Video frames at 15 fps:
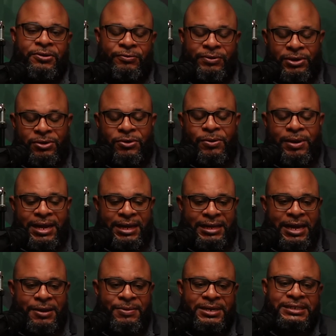Real
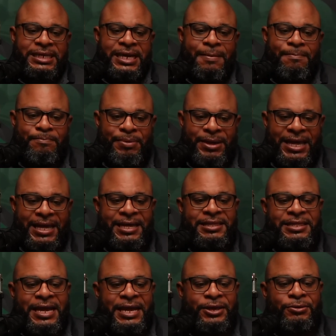quick, I want to say a big
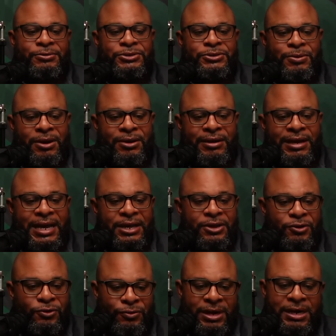thank you to our
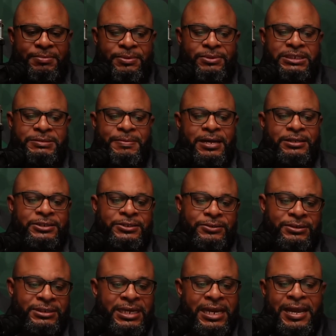incredible
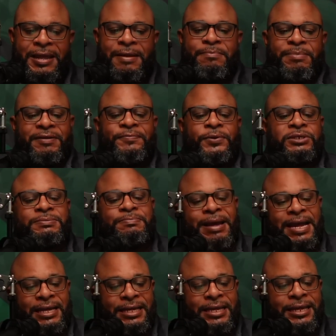sponsors, MidFirst
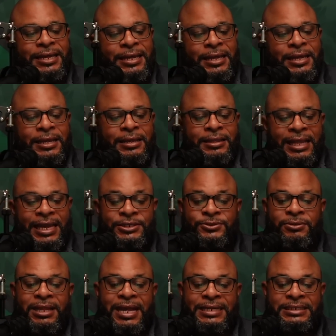Bank, Laser
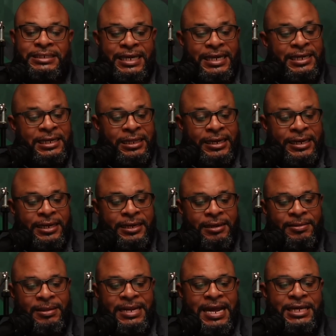Light Skin Clinic,
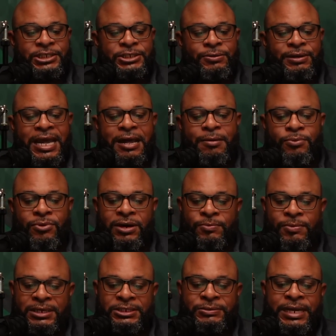the National Cowboy and
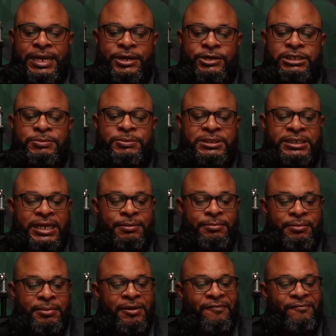Western Heritage
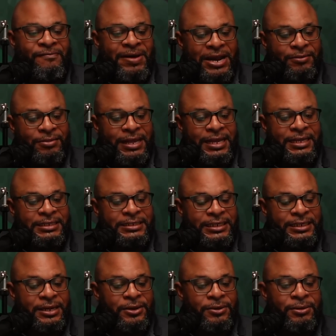Museum, Fire Lake
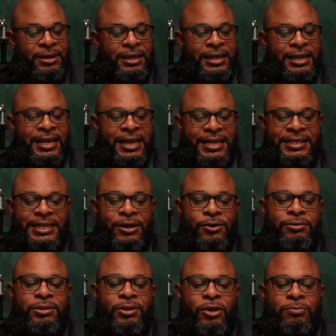Casino, and the
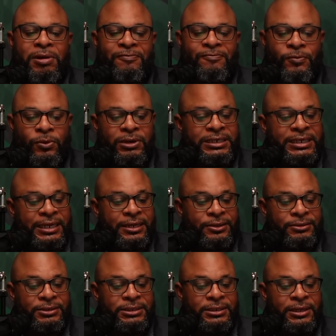Oklahoma Ford
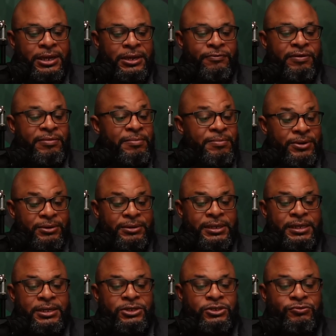dealers. Remember,
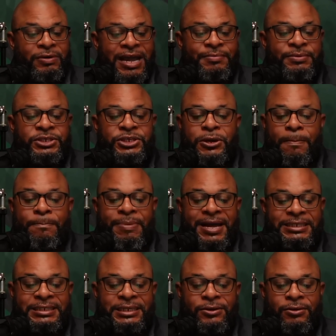drive into your
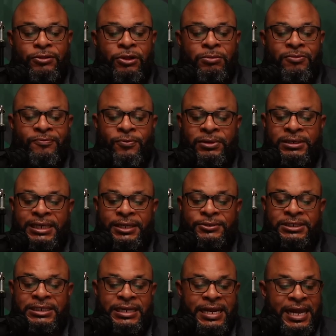best in Oklahoma Ford dealers
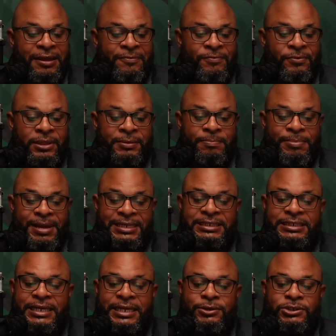today for the
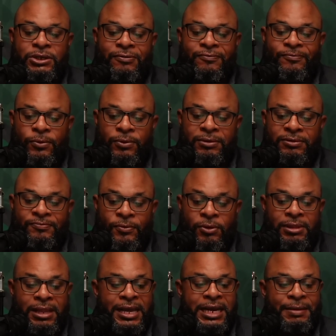best deals on Ford
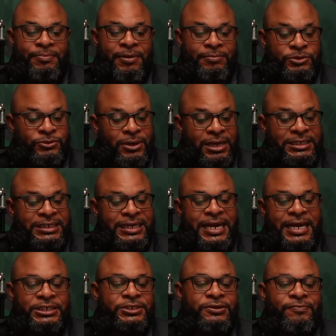full lineup of trucks and
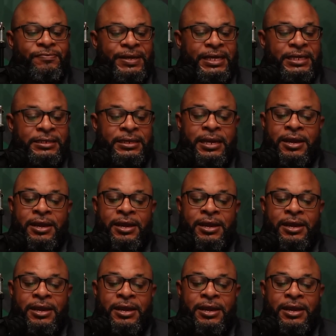SUV.